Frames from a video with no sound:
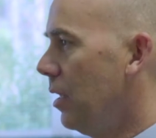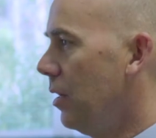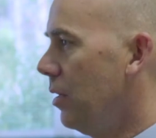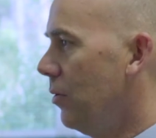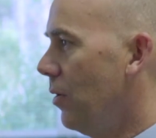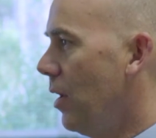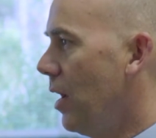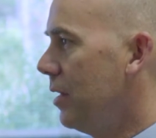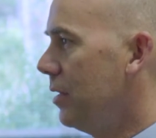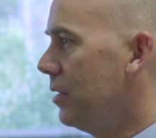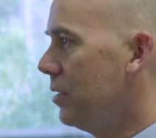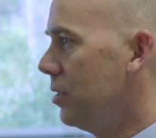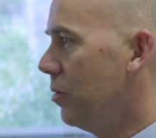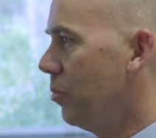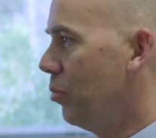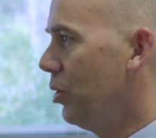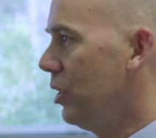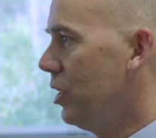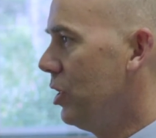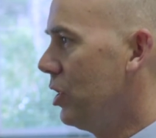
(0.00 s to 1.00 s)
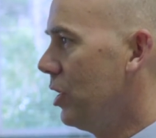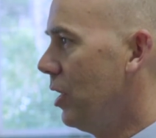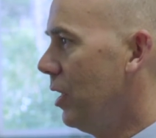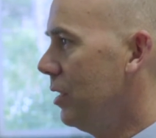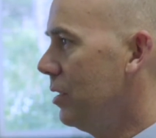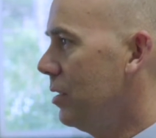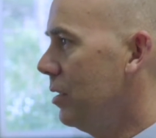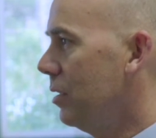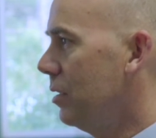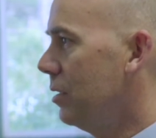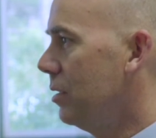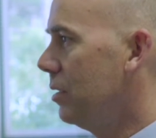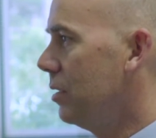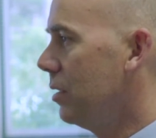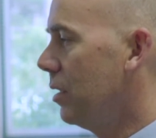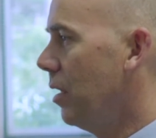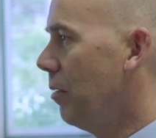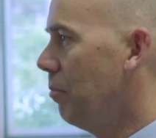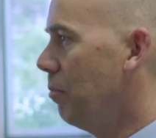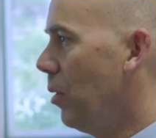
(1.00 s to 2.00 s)
The rand has depreciated.
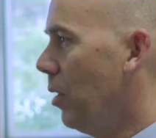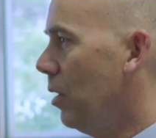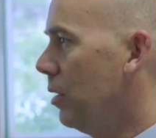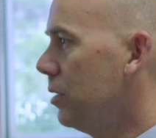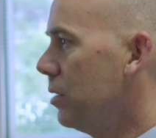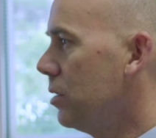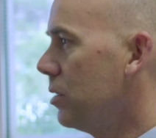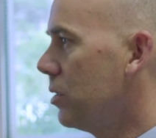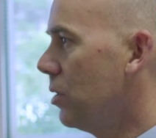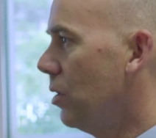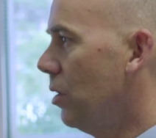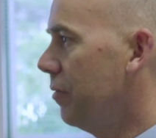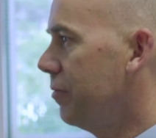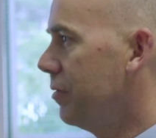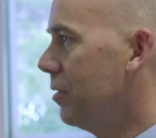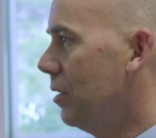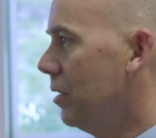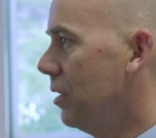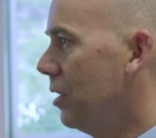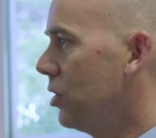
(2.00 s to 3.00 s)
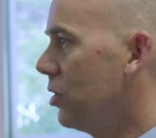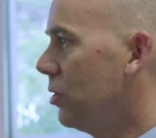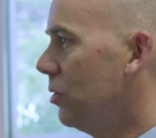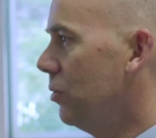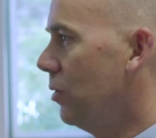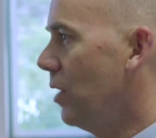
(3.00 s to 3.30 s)
Uh, bonds, after initial